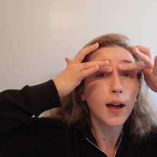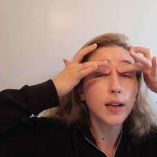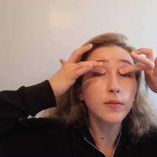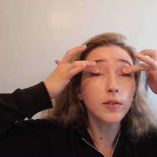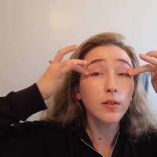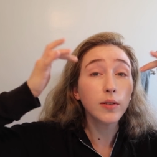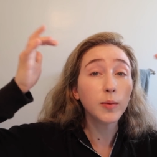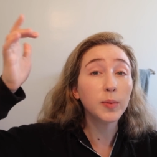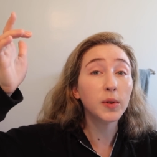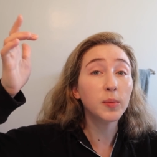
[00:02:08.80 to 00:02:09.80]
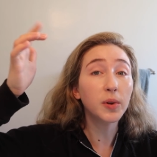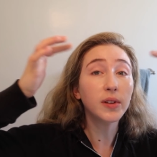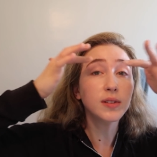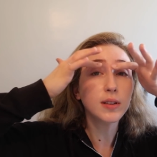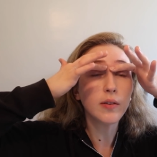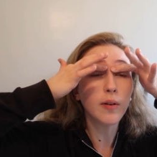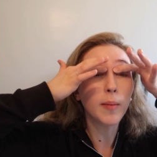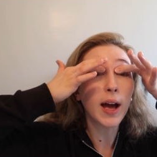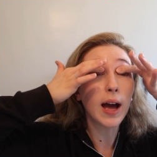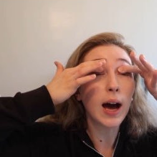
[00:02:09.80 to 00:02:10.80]
I never know if I'm supposed to put this stuff on
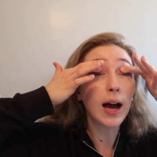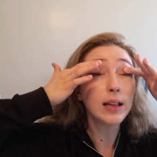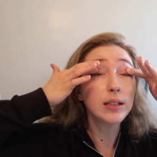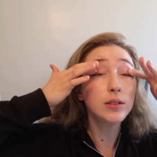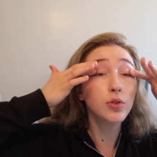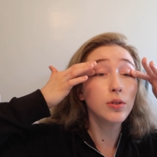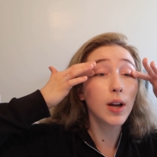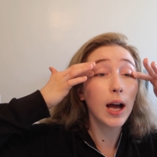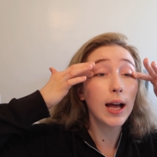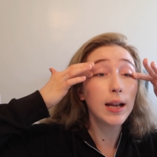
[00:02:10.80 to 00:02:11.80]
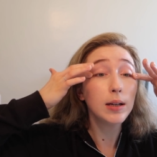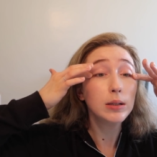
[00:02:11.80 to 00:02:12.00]
my eyelids or not.